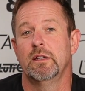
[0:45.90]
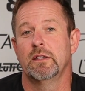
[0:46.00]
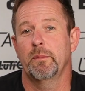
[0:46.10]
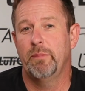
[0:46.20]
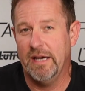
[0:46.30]

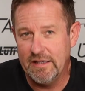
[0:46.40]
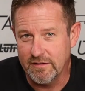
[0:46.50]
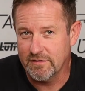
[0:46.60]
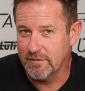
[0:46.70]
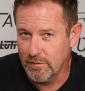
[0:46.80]
The
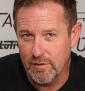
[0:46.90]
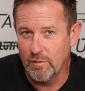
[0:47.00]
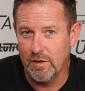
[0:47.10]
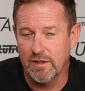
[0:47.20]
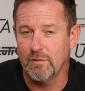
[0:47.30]
paints that we were
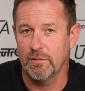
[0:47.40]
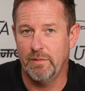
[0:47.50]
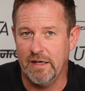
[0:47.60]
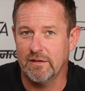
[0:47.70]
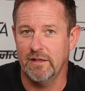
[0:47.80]
working with
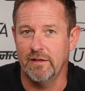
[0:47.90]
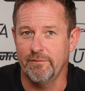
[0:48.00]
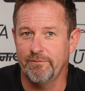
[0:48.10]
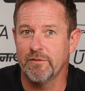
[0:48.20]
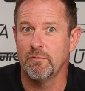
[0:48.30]
back
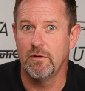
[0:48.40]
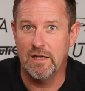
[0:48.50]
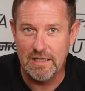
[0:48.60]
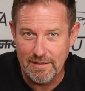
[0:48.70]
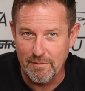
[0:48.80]
then
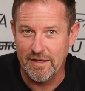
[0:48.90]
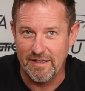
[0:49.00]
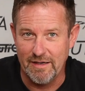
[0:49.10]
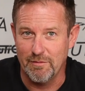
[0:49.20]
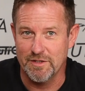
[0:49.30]
really made
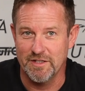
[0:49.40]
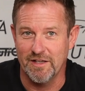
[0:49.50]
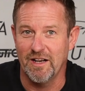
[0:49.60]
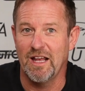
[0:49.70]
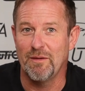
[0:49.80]

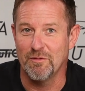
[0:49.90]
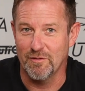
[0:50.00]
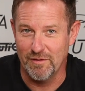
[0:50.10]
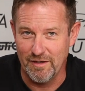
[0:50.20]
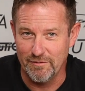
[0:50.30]
airbrushing a labor
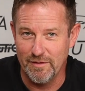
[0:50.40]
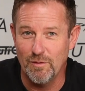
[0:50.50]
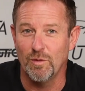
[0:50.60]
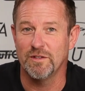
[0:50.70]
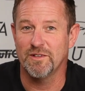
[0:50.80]
of love.
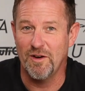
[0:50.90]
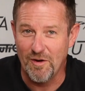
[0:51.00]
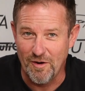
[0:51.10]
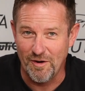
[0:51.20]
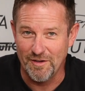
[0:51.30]
It was
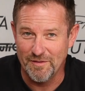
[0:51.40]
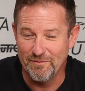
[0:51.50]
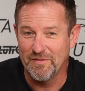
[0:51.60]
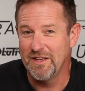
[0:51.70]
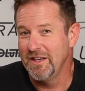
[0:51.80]
hard.
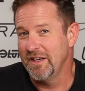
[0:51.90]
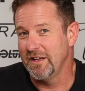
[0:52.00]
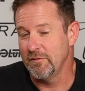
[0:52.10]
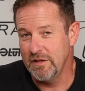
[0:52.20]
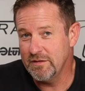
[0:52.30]

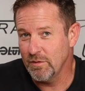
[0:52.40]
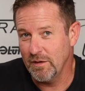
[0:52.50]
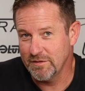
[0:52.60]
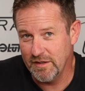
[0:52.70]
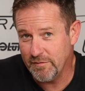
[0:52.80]
And the reason why
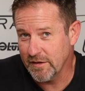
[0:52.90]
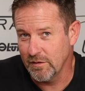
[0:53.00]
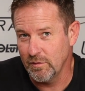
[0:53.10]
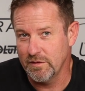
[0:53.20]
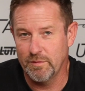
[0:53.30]
it was
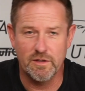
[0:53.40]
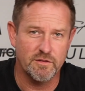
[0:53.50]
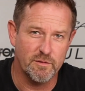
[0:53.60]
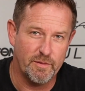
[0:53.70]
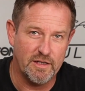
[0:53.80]
difficult was
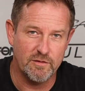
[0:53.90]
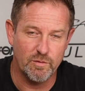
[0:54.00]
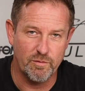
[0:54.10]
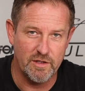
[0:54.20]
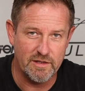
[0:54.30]
because the paints
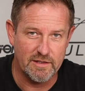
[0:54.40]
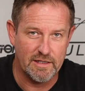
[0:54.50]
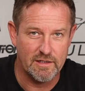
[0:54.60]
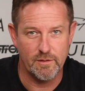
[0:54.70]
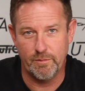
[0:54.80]
were pretty
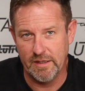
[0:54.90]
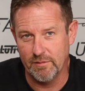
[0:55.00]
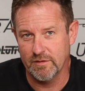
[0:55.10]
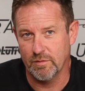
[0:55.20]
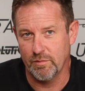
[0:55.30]
thick and the
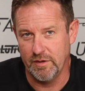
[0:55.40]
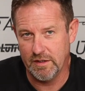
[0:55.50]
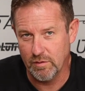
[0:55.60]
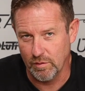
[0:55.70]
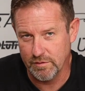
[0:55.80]
pigments were
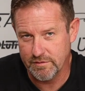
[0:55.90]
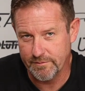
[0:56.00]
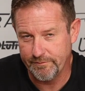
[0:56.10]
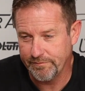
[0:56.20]
pretty coarse.